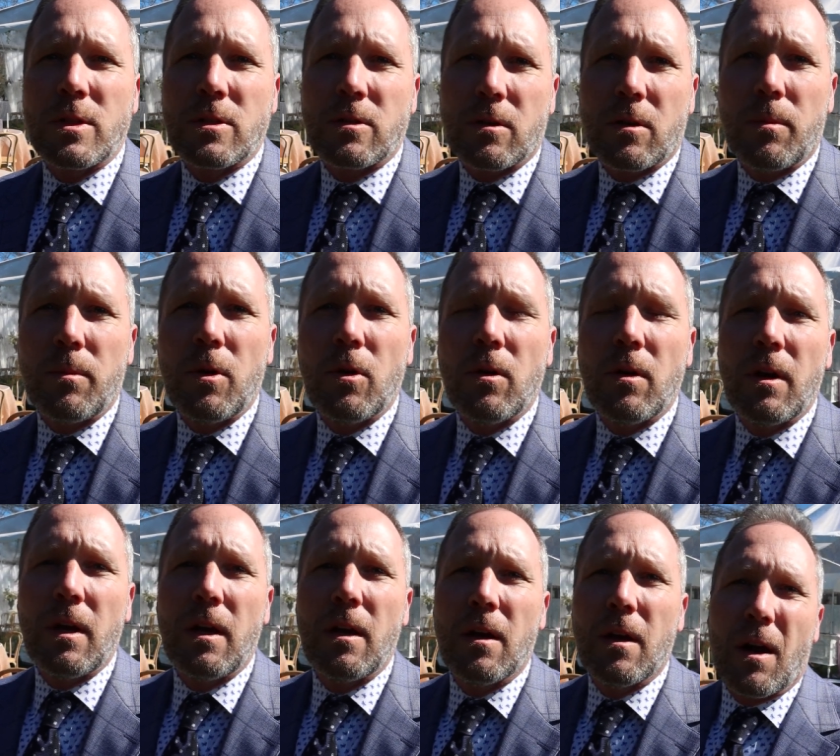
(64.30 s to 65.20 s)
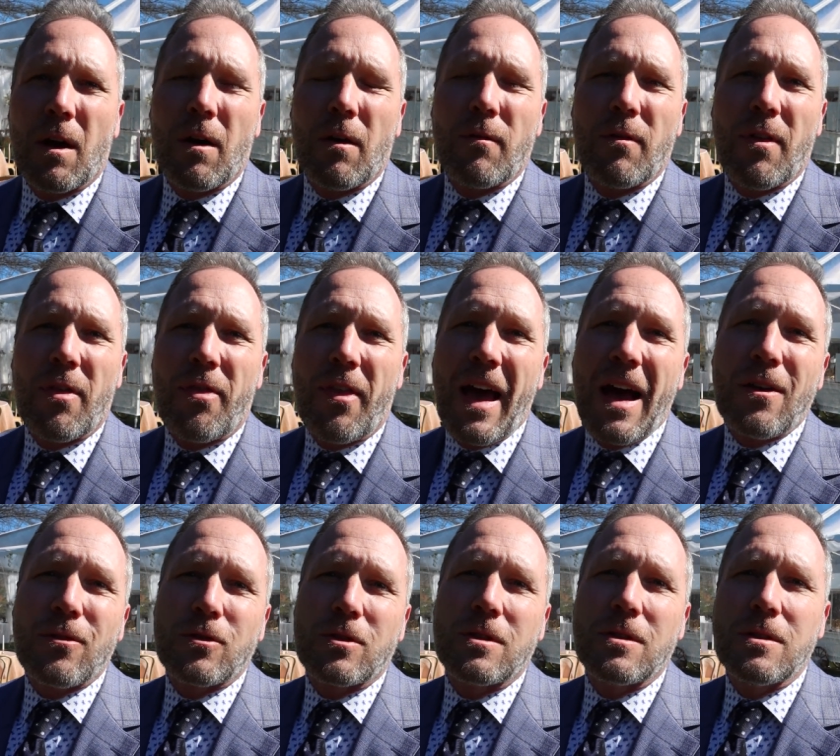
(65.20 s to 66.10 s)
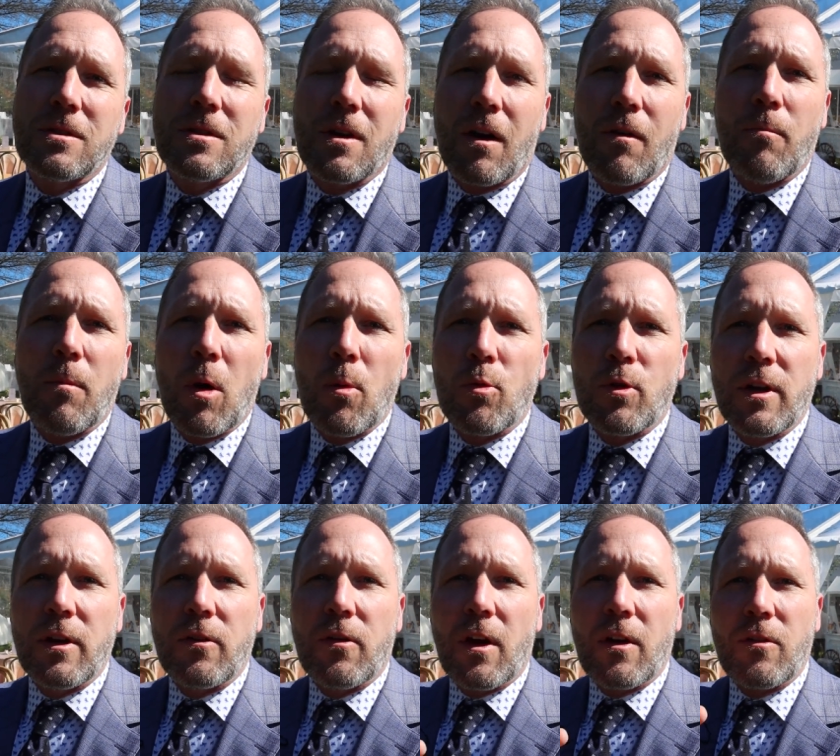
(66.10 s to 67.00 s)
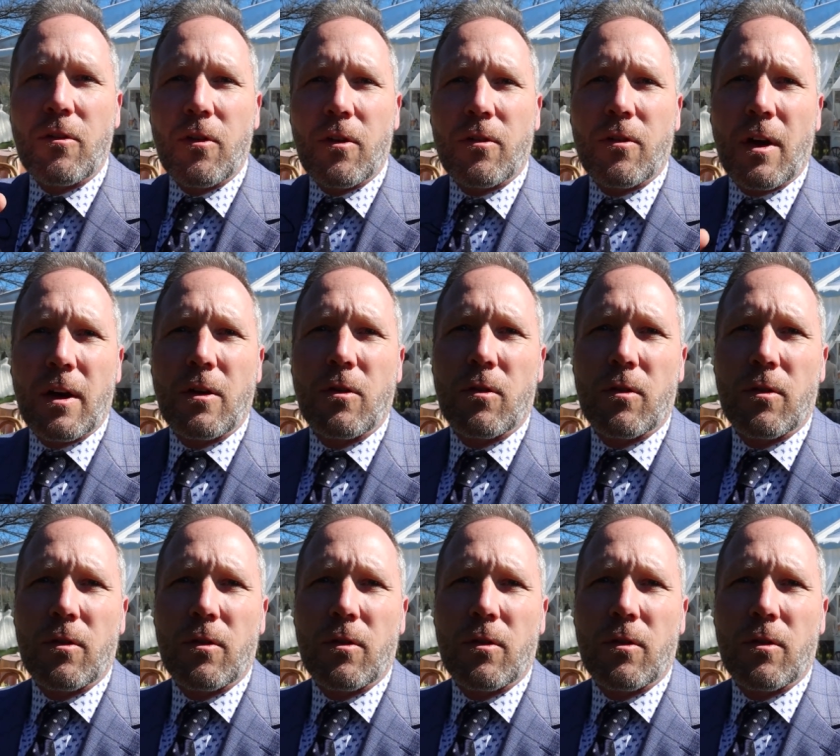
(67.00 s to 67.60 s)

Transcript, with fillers: which is a community of thousands of mobile DJs just like